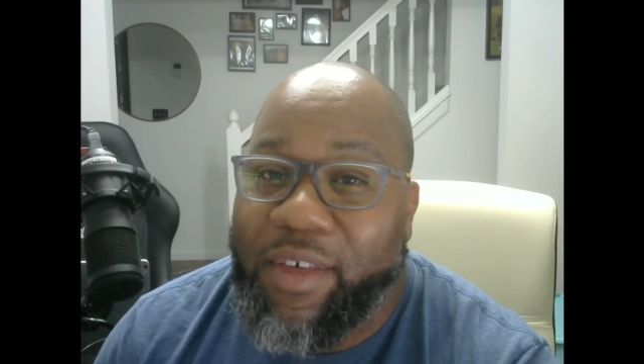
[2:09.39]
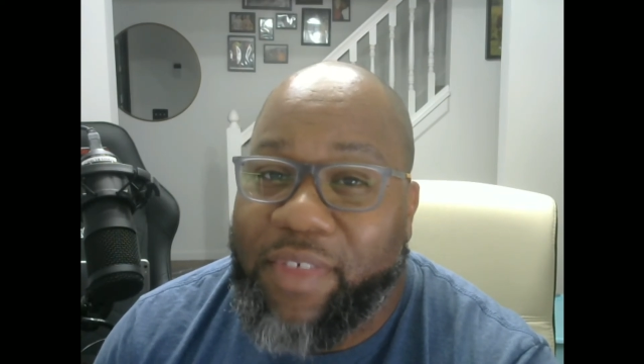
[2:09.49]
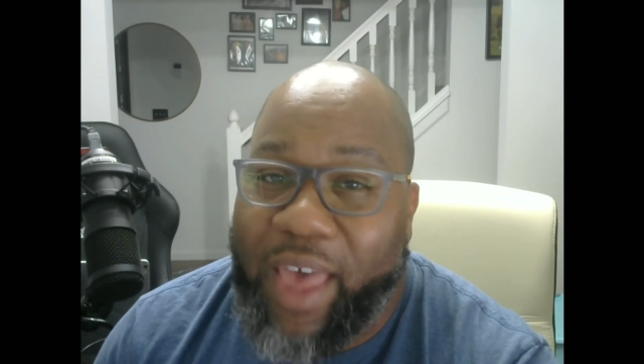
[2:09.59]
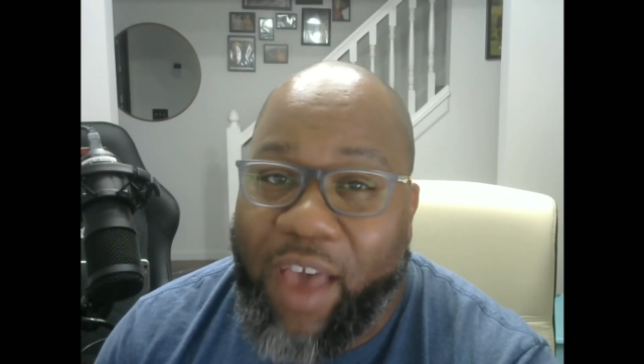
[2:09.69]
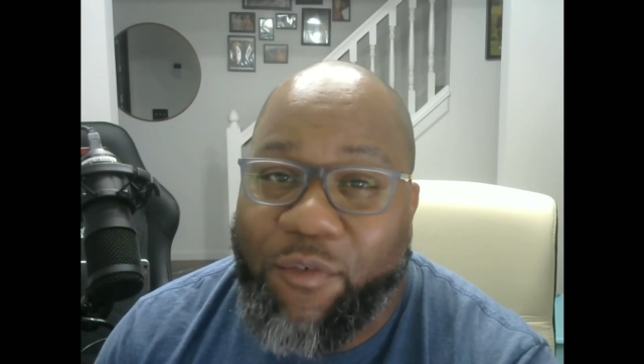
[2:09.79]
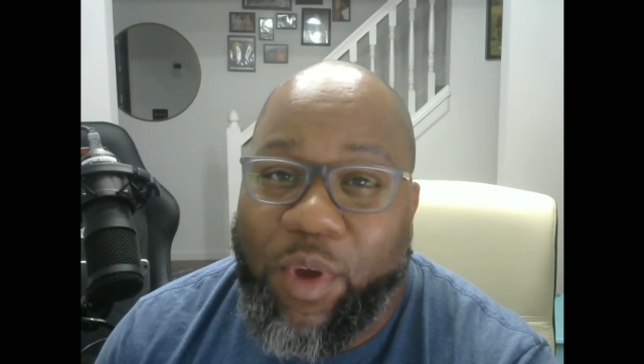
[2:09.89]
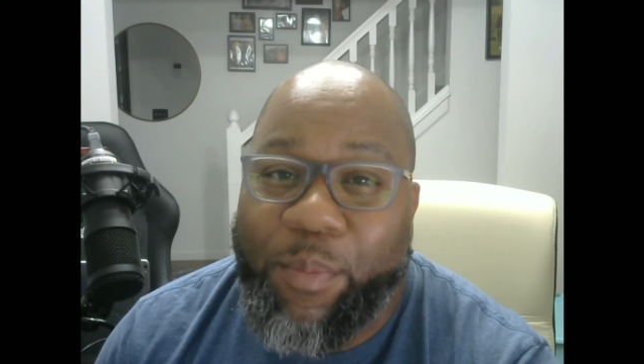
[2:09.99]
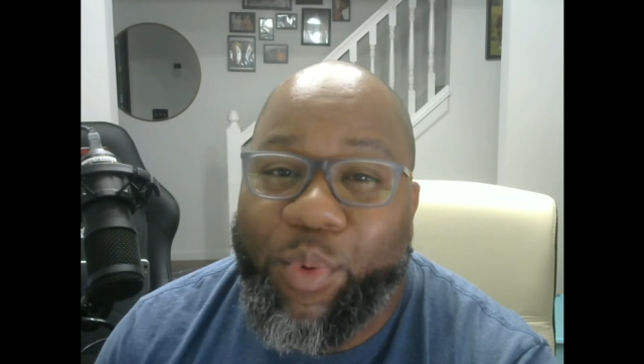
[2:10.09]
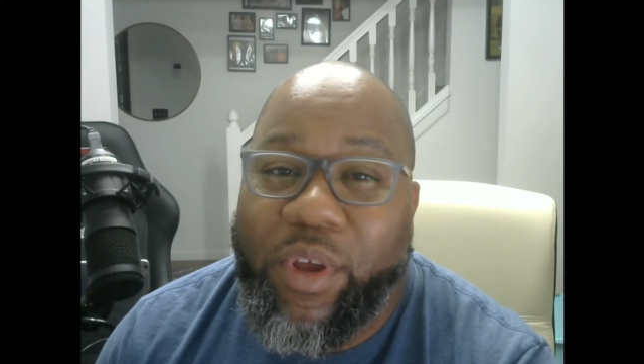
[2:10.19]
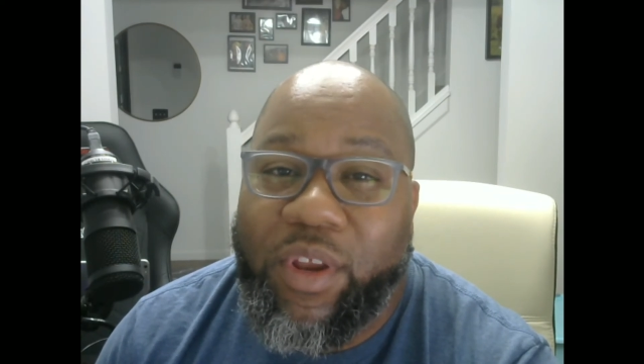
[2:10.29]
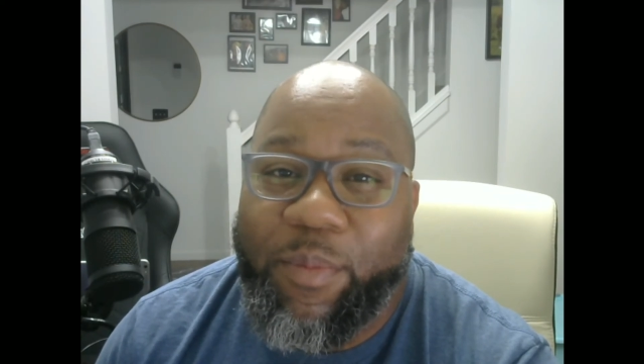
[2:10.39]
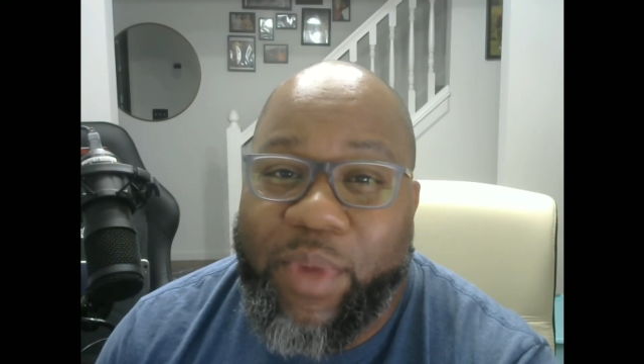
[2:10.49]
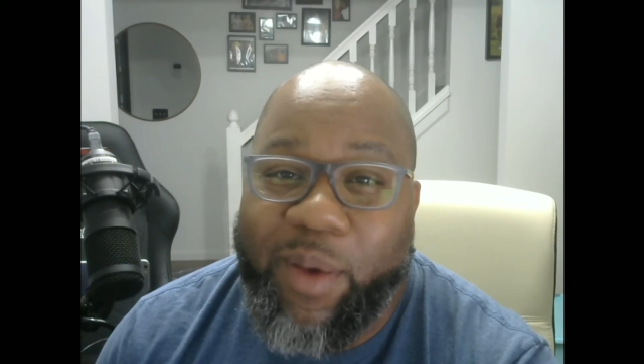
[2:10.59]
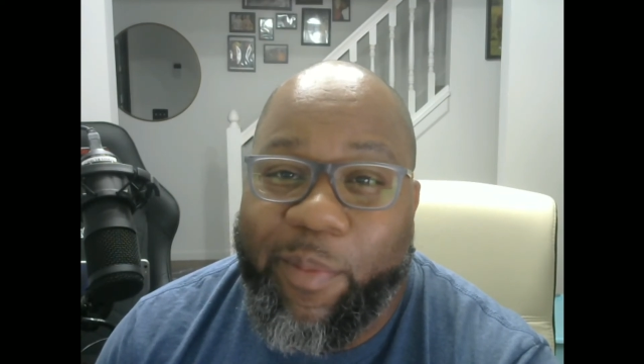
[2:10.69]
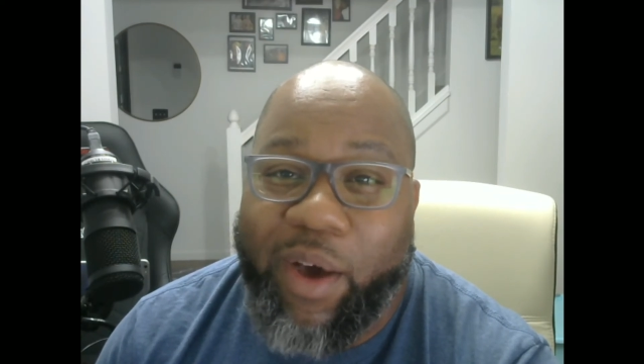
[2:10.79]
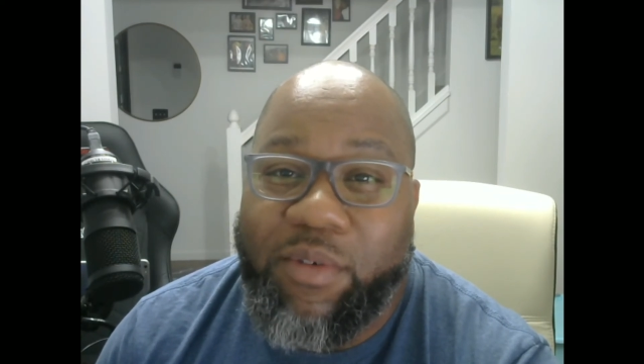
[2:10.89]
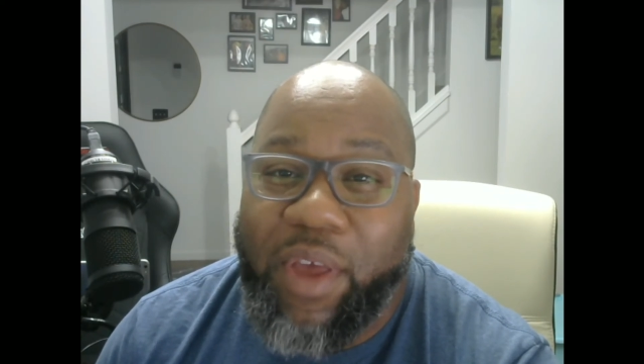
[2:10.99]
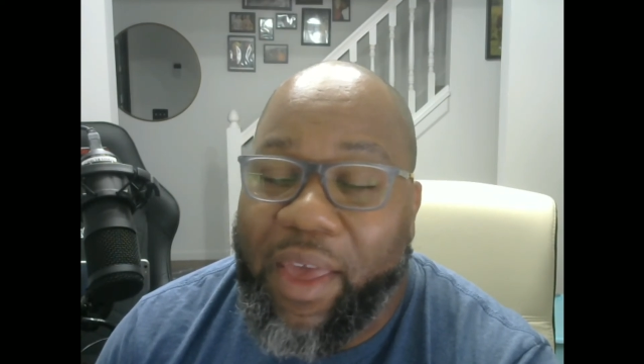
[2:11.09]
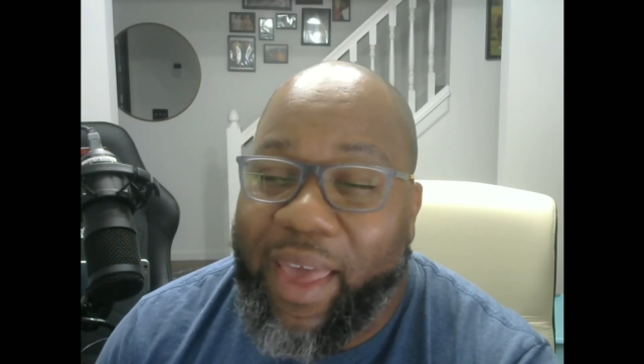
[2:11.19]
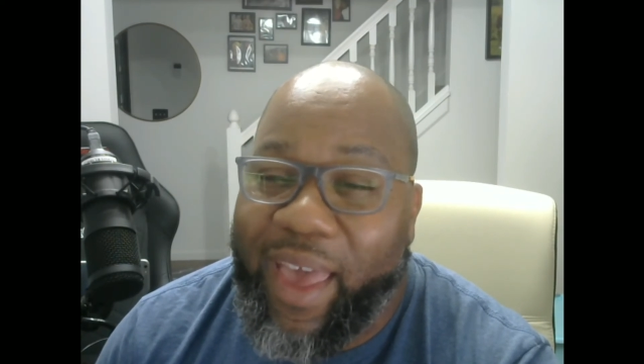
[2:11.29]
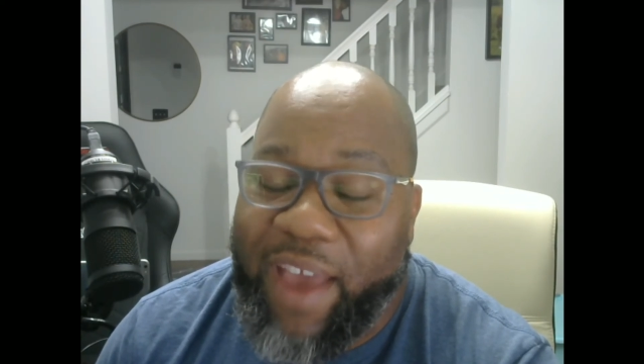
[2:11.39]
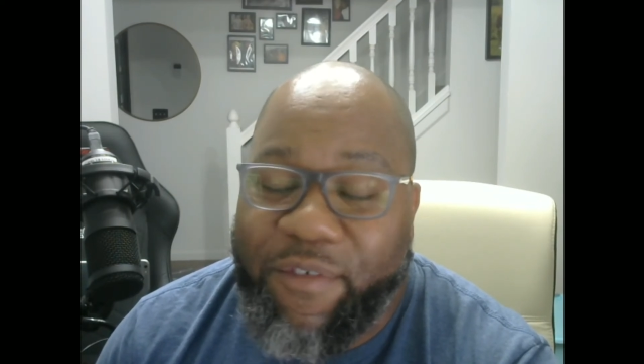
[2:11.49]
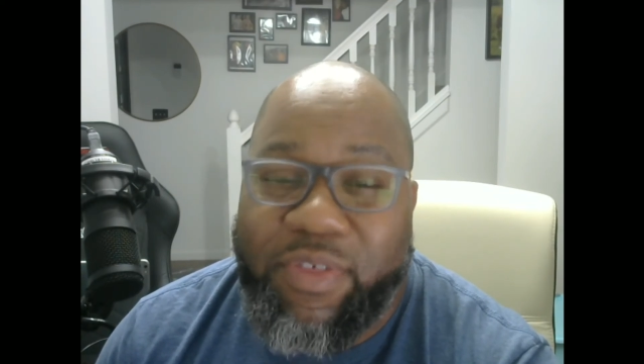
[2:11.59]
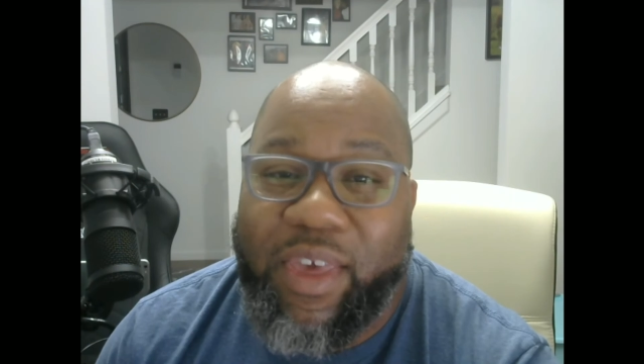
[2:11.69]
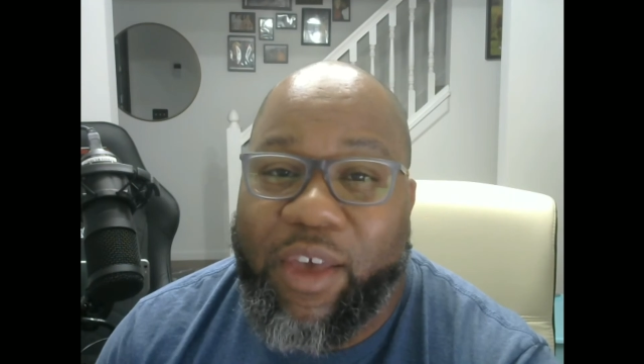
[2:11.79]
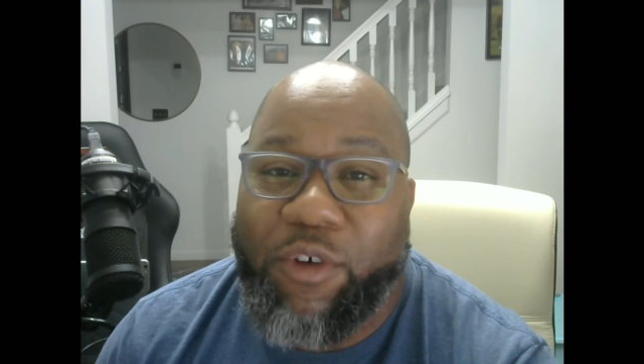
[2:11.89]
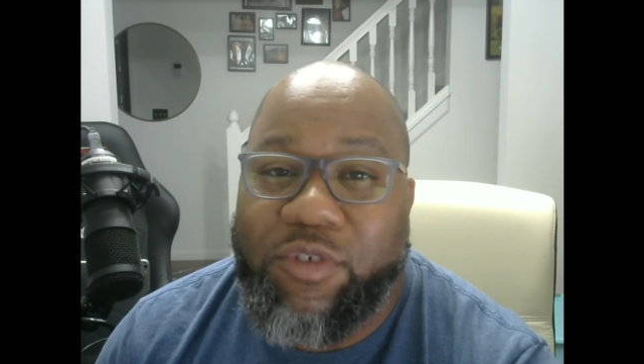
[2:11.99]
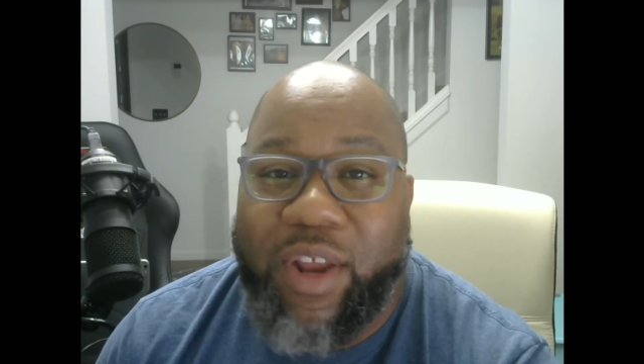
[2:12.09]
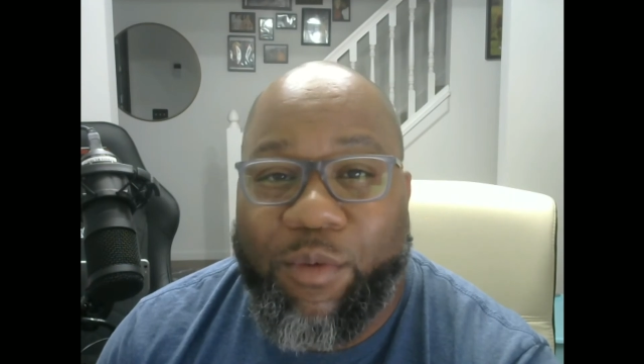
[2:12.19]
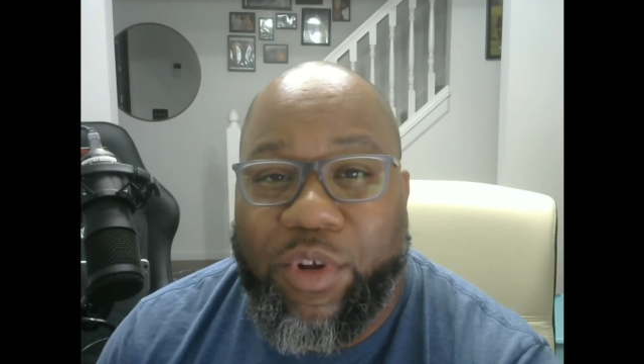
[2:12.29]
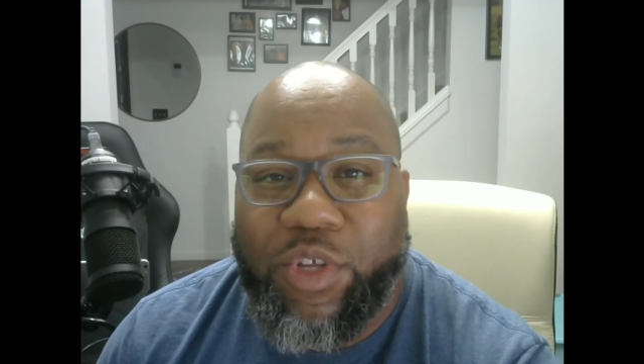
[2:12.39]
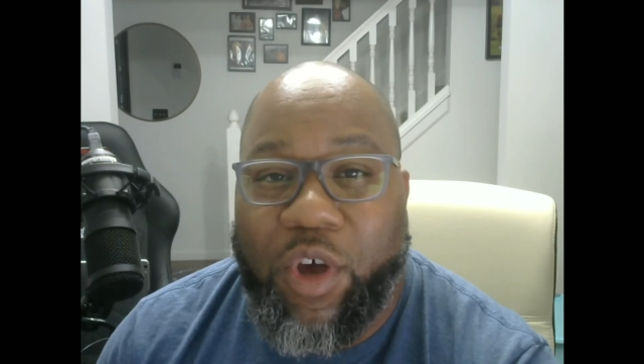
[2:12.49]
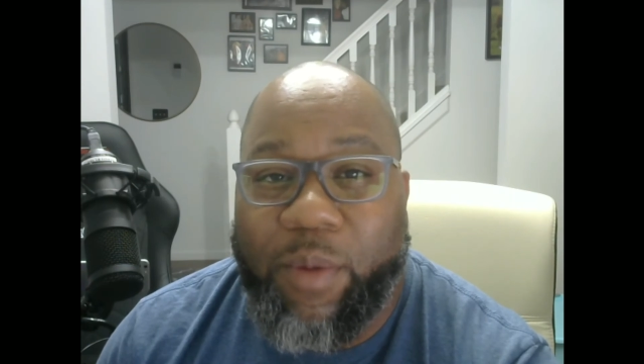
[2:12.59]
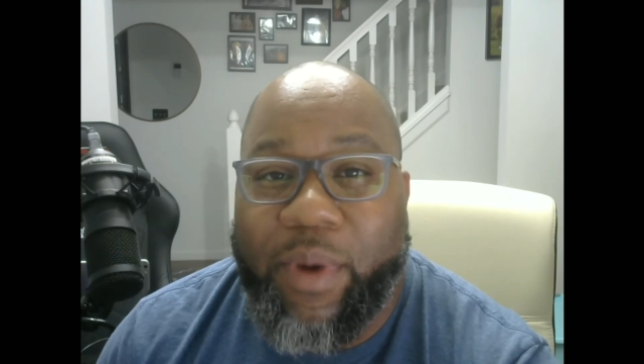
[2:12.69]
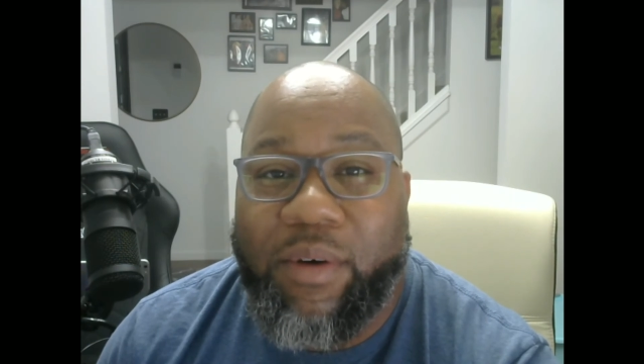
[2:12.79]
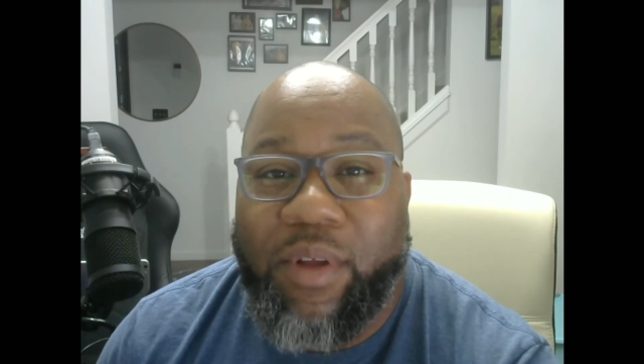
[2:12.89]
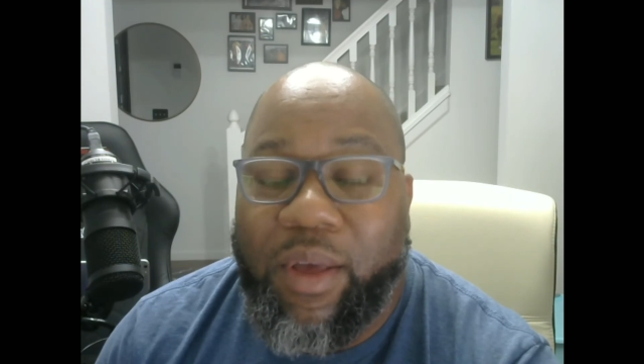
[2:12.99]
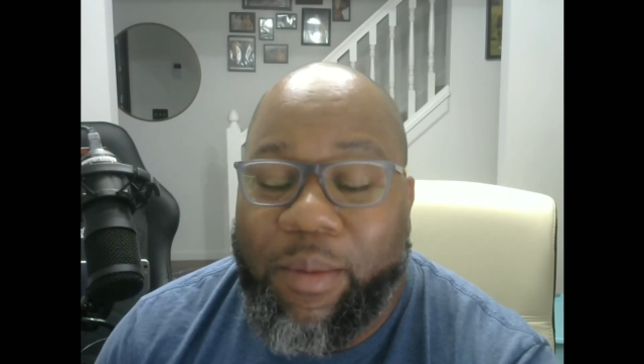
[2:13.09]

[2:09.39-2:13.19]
The Halfway Point will be about everything else that I want to talk about.